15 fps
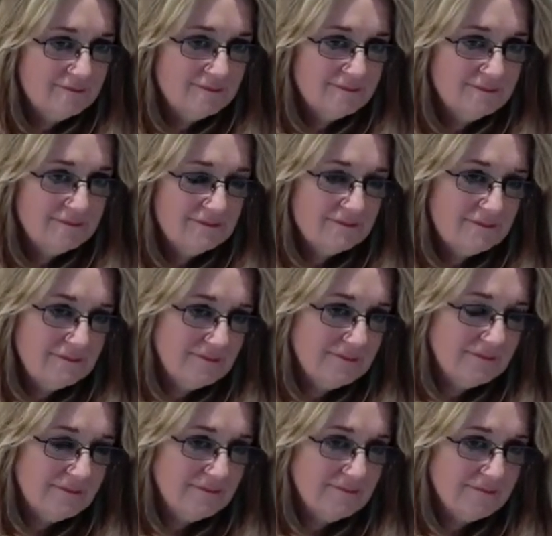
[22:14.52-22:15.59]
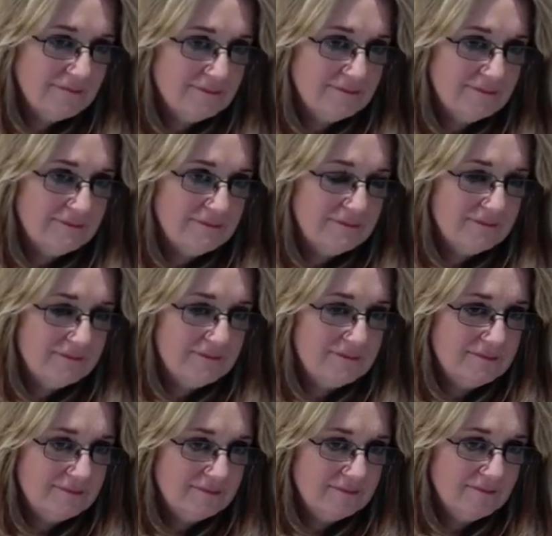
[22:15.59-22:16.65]

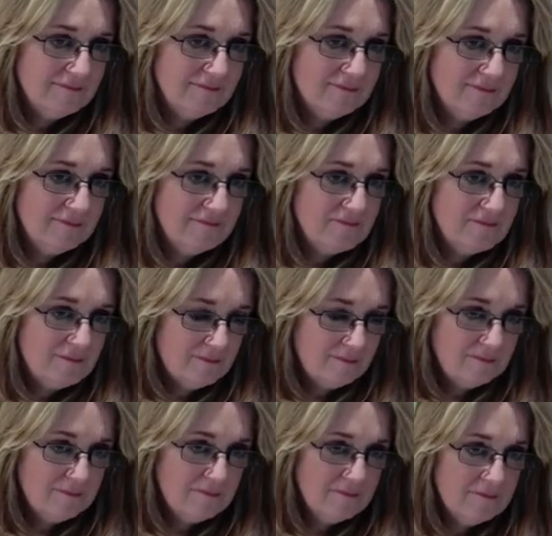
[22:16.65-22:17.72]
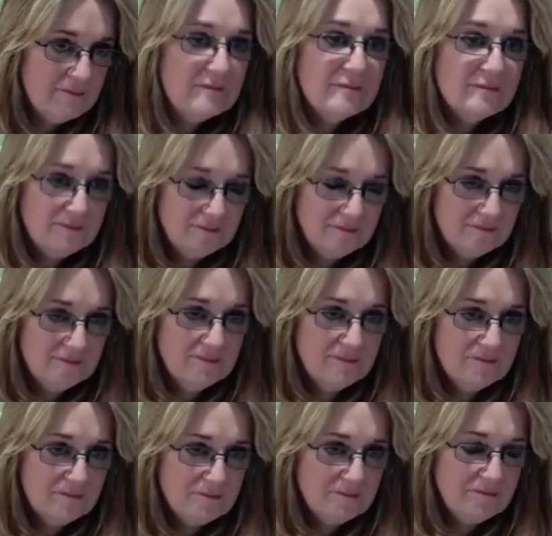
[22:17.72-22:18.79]

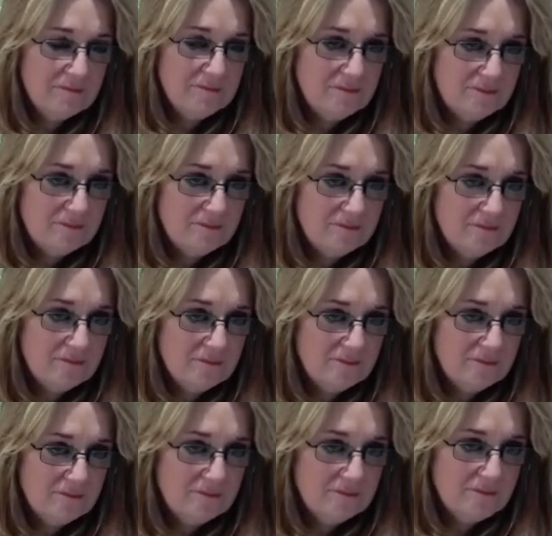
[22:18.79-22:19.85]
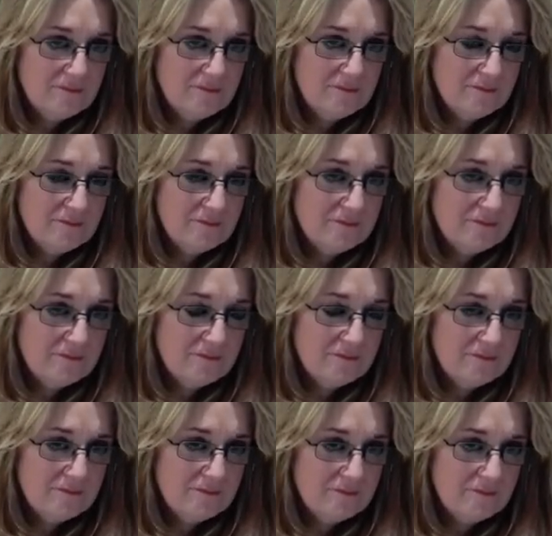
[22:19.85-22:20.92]

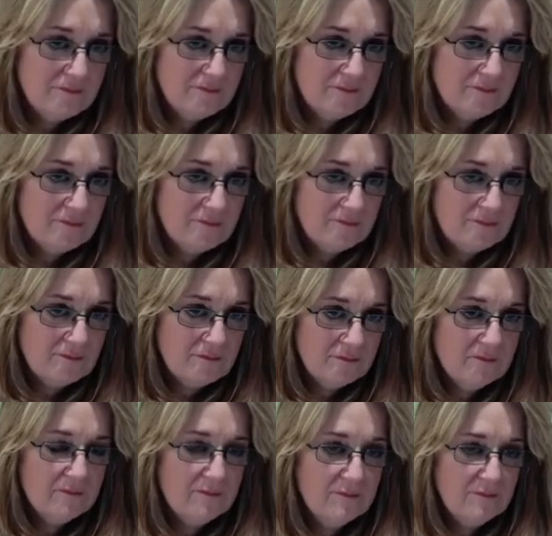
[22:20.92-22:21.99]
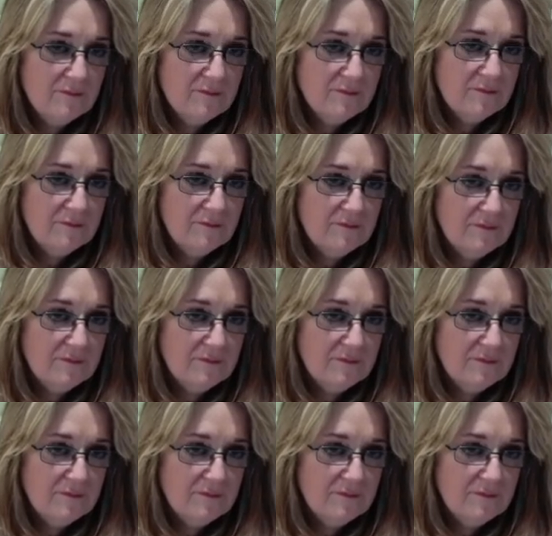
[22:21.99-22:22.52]
(silent)